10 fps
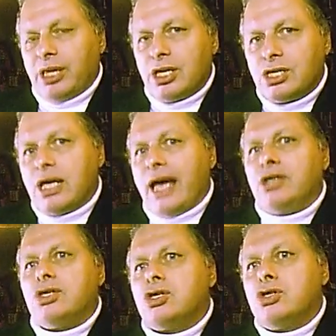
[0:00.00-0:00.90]
The
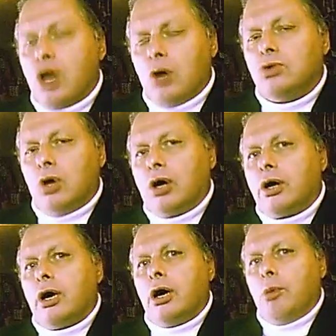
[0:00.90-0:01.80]
states no
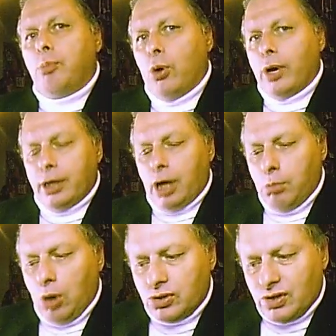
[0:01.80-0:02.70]
longer appoint, on
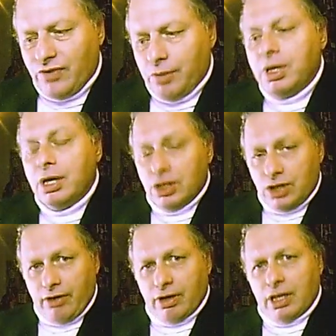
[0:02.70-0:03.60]
most of them,
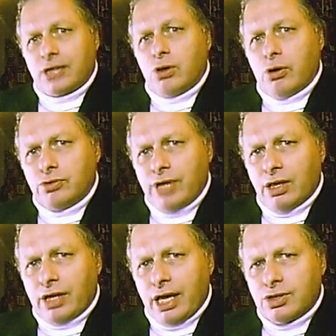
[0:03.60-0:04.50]
their electoral
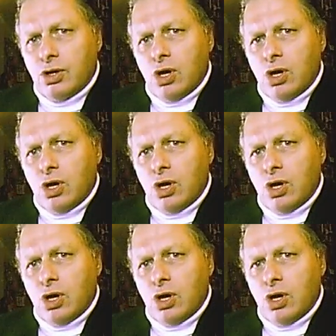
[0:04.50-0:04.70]
delegates.